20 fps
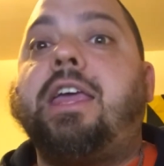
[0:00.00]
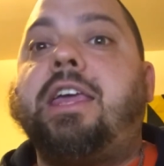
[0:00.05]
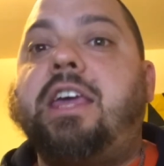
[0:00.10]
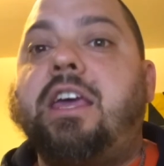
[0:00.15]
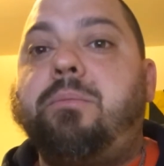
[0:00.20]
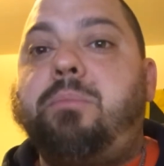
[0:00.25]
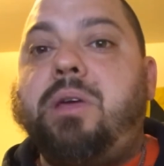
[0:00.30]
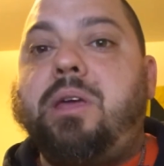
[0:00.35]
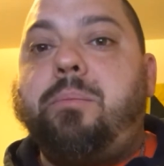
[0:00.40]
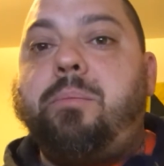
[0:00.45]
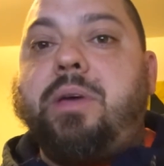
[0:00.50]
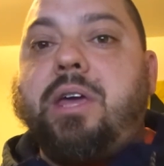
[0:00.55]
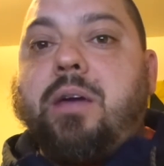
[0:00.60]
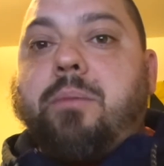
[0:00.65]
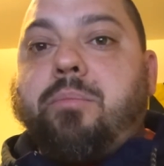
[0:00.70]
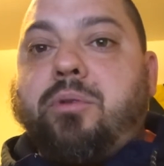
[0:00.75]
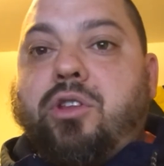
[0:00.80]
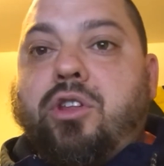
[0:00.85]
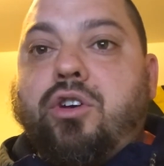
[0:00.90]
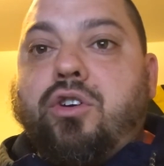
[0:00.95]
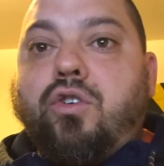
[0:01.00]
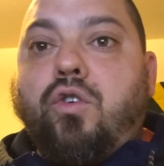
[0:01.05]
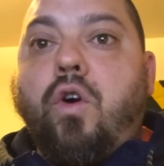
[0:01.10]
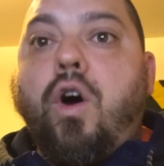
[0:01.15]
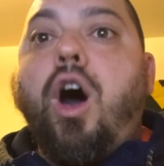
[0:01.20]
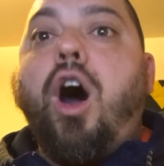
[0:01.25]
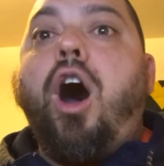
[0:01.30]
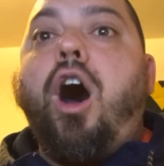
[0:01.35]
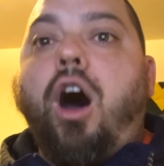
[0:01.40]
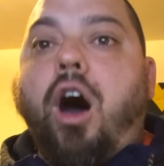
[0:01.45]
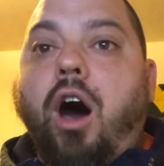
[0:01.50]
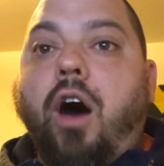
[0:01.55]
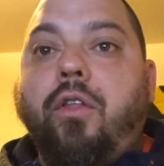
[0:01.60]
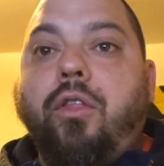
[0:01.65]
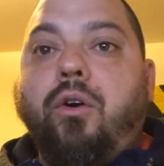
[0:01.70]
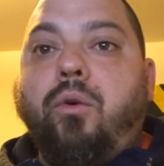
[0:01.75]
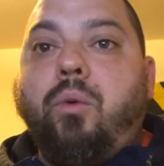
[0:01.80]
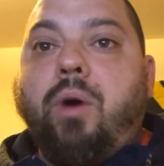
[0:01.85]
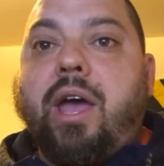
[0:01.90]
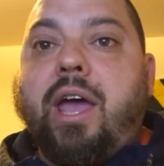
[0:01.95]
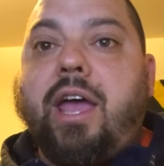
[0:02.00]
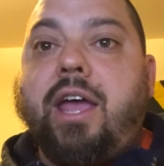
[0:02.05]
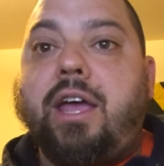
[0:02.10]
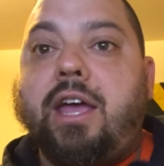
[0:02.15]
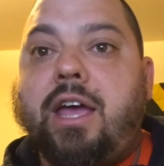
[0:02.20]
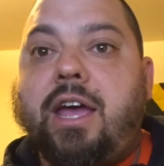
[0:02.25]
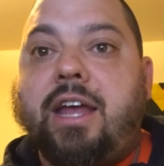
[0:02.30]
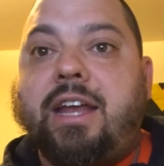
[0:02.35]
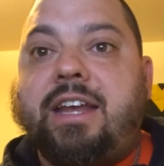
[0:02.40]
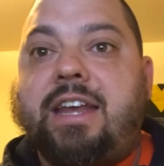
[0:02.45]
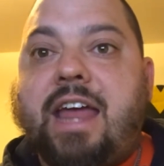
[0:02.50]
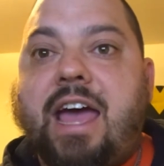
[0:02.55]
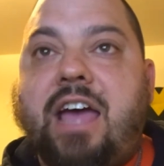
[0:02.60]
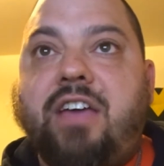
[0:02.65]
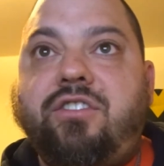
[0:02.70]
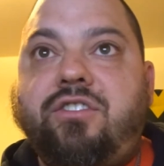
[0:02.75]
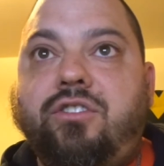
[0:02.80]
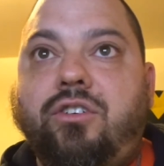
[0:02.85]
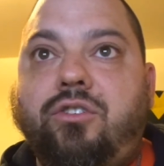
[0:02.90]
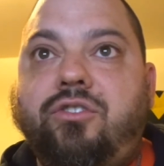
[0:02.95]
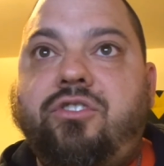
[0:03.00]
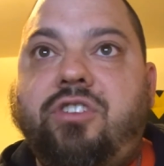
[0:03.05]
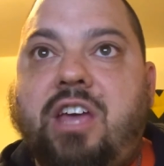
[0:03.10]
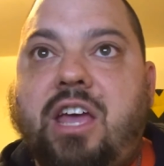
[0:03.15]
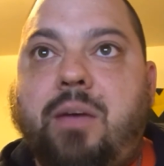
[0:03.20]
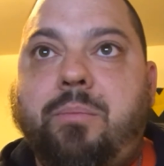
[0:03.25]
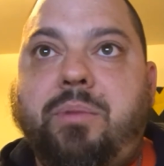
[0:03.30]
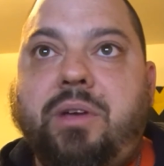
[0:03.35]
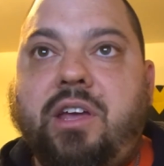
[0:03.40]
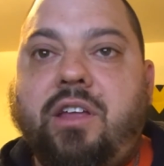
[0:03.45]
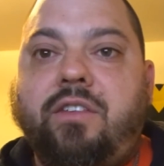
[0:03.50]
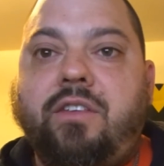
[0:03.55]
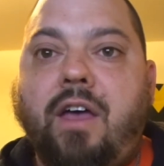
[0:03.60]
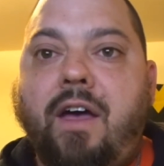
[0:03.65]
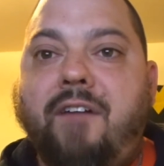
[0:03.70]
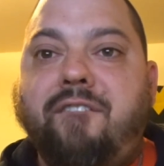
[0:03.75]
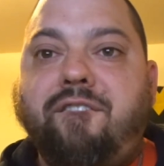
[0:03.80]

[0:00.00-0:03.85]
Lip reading: Give me Big Blue all the way, national champions.